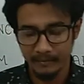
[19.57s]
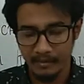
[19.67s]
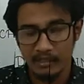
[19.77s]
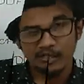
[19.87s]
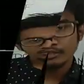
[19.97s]

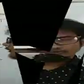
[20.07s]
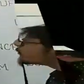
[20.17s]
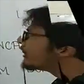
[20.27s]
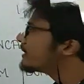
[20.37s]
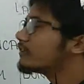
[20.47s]
The central
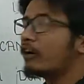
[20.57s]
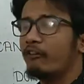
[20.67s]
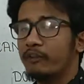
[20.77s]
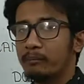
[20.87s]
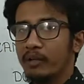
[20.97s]
figure
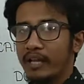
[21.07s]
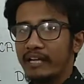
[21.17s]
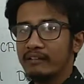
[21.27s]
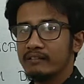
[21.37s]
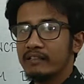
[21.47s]
of the
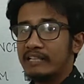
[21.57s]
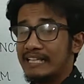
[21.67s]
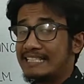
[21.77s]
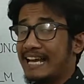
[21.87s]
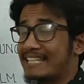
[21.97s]
play
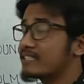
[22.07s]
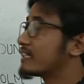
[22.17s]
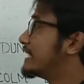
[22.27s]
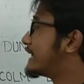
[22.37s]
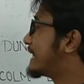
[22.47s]
is, as
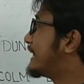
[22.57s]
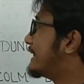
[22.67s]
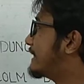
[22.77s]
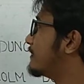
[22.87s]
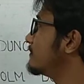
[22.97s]
in
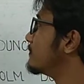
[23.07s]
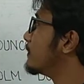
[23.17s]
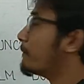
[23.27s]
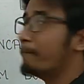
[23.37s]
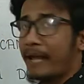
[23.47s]
King
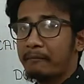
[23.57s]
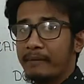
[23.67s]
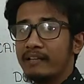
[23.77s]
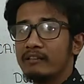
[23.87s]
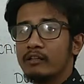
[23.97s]
Lear,
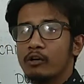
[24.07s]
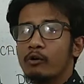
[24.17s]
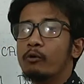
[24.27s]
Macbeth,